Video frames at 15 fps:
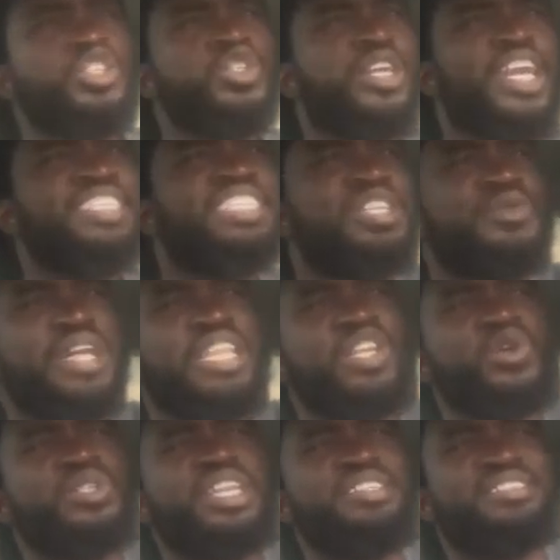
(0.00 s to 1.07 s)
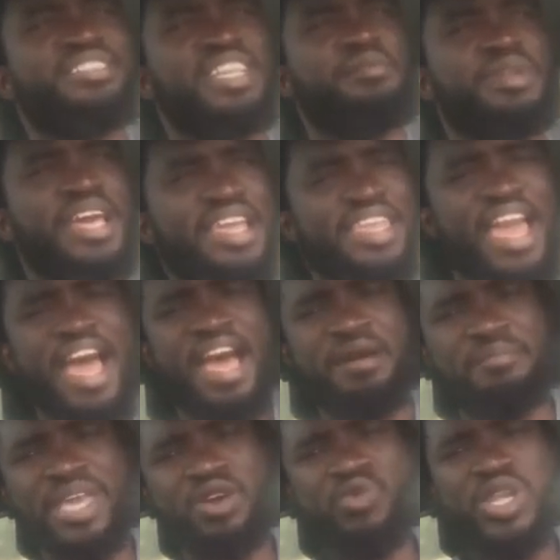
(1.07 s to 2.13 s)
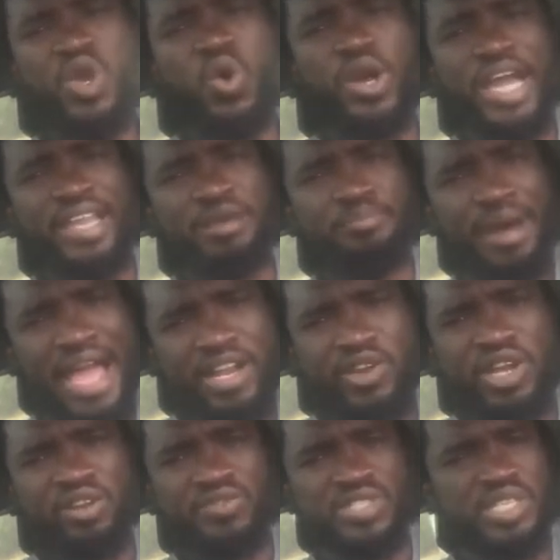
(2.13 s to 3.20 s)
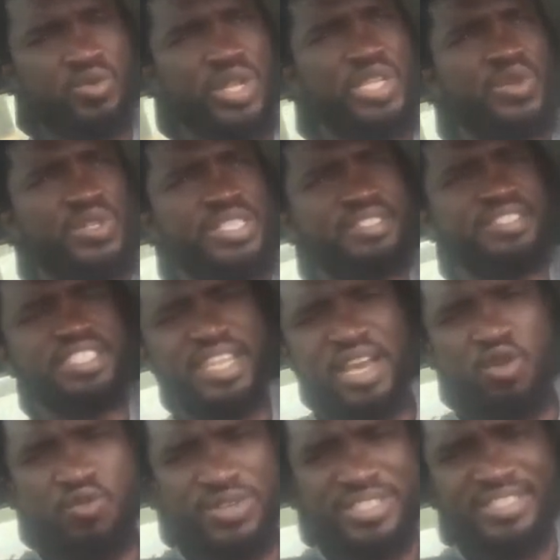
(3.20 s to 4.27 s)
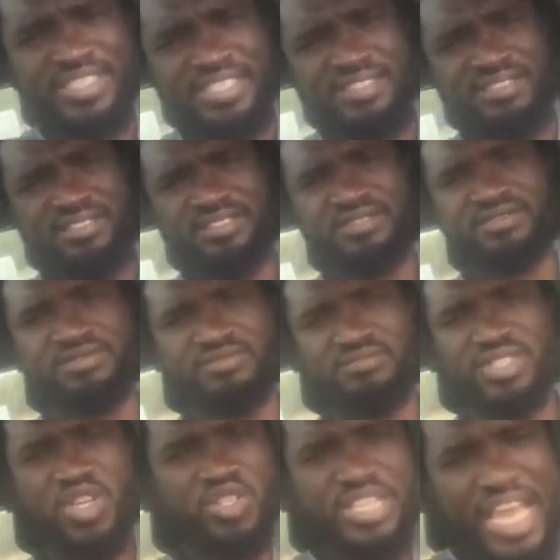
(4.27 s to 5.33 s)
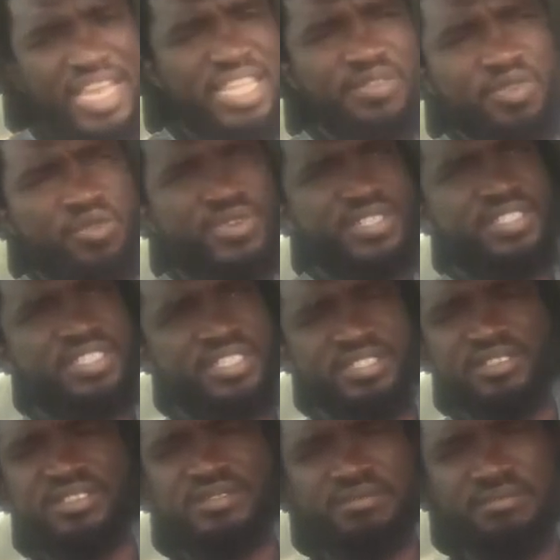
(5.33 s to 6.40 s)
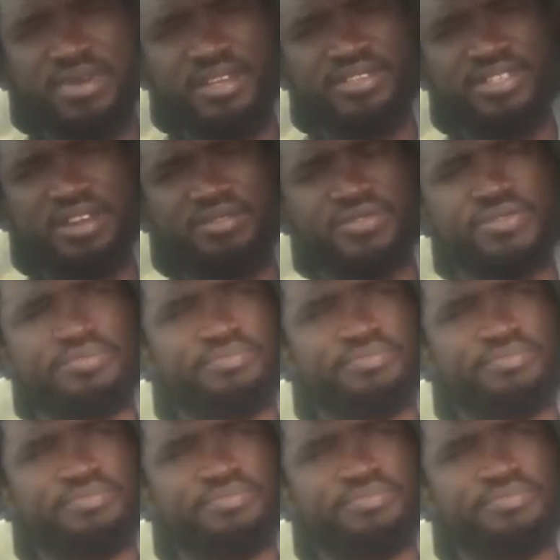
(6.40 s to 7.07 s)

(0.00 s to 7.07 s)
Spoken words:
You get Sierra Leoneans them now, yeah, make we look at the background of Sierra Leoneans then overseas. Because I live overseas myself.